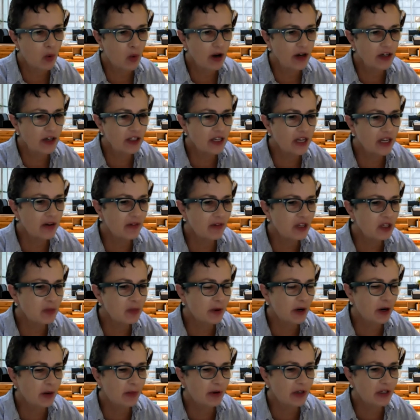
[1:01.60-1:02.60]
quantitative
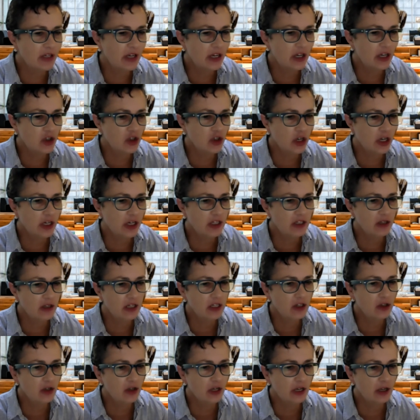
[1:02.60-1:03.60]
experimentation is
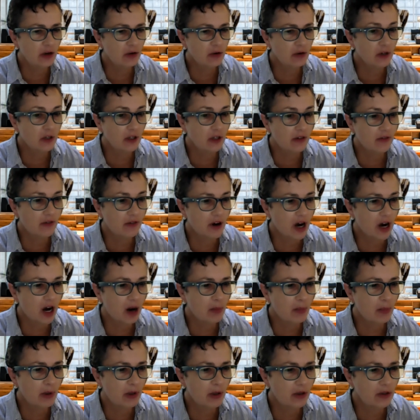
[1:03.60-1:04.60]
iteratively
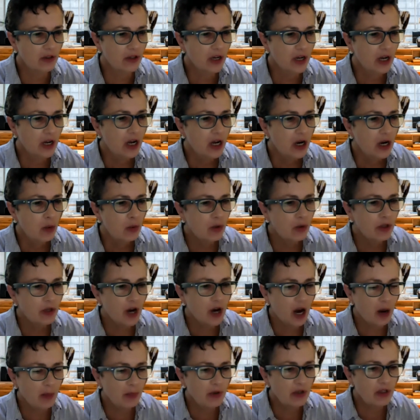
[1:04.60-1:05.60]
coupled with
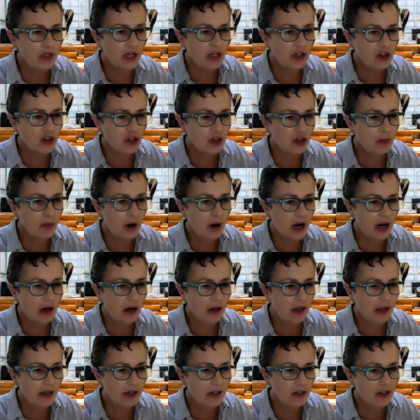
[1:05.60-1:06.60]
computational
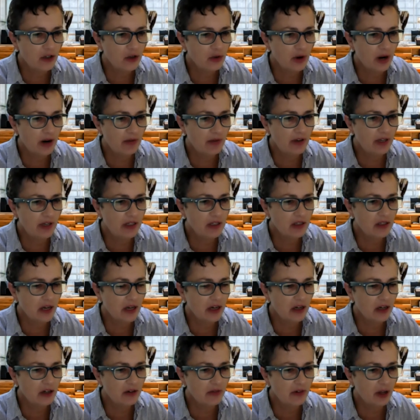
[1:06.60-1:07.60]
modeling to derive insight
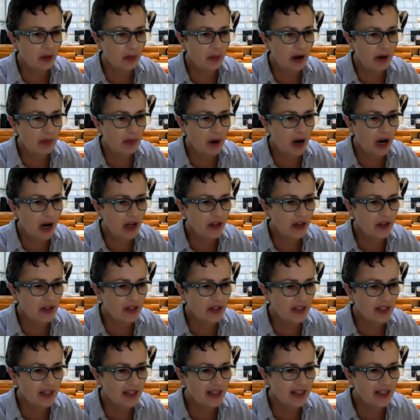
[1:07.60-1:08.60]
and develop
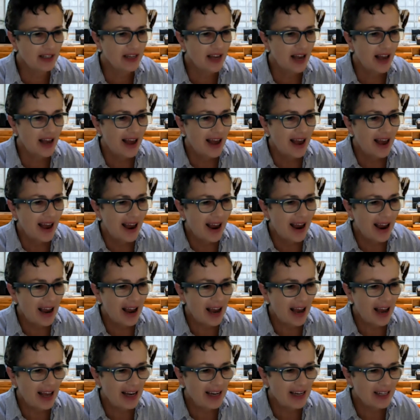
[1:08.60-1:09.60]
hypotheses.
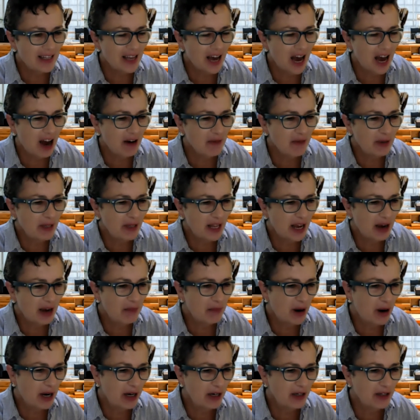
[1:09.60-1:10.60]
And the Hoffman Lab
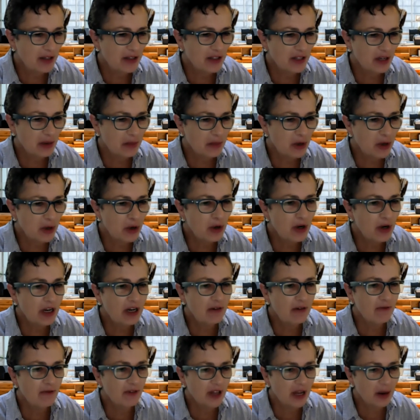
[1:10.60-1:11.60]
models immune and
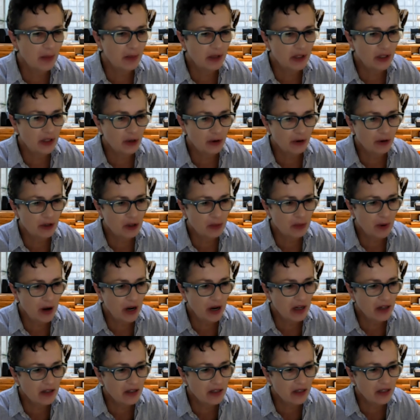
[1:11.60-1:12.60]
inflammatory
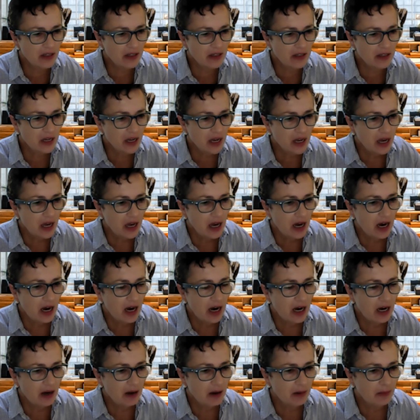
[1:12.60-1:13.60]
responses,
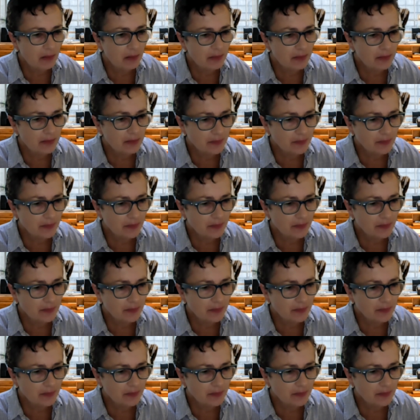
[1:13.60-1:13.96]
and